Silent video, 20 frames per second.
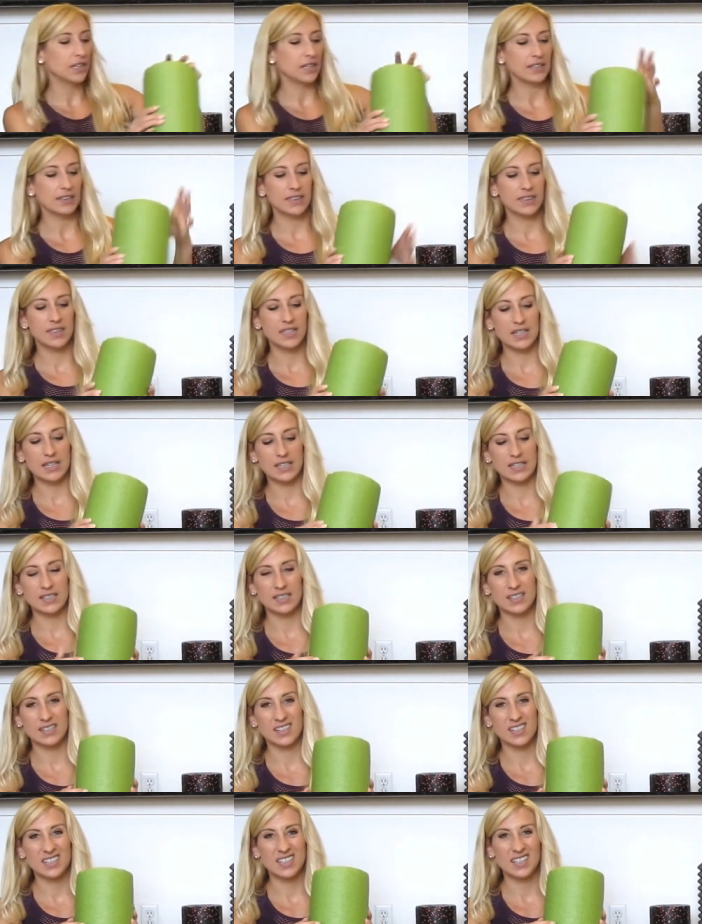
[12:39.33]
like
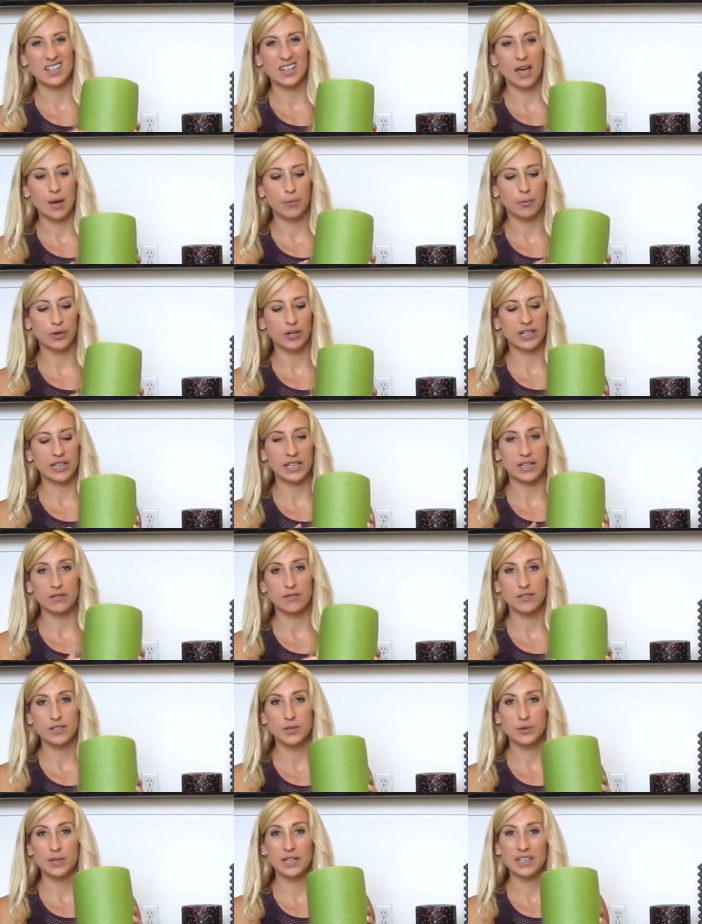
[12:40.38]
this is a lot more give
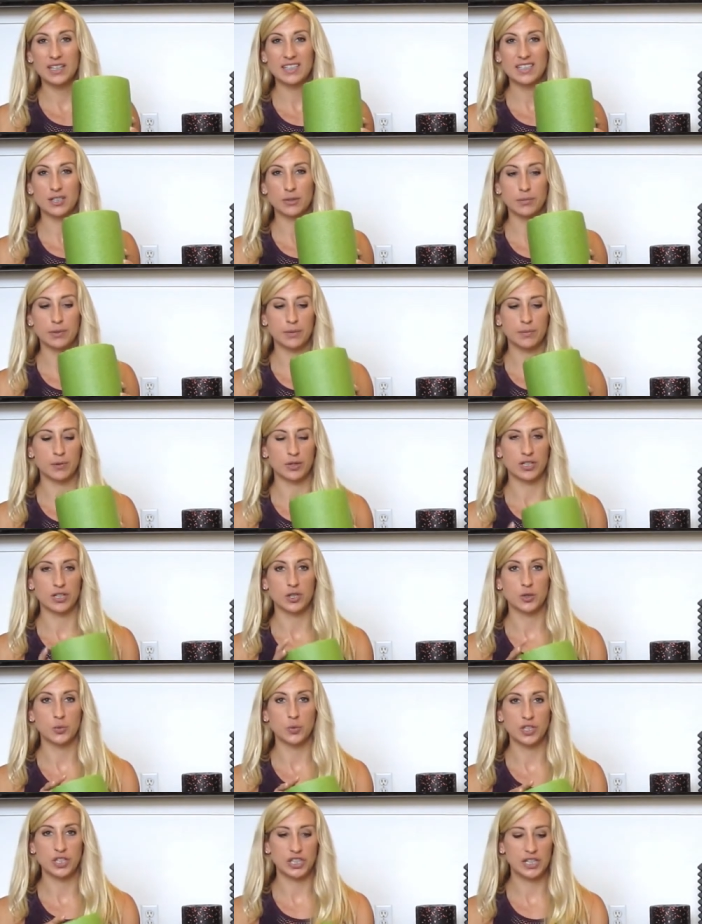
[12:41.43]
to it. It's a little bit more
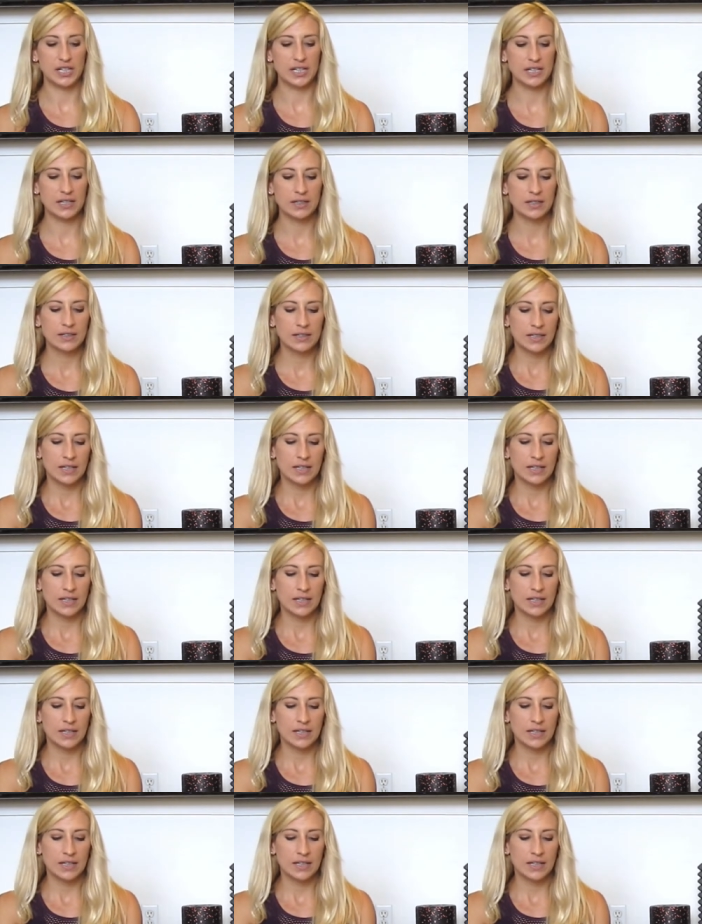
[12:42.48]
squishy.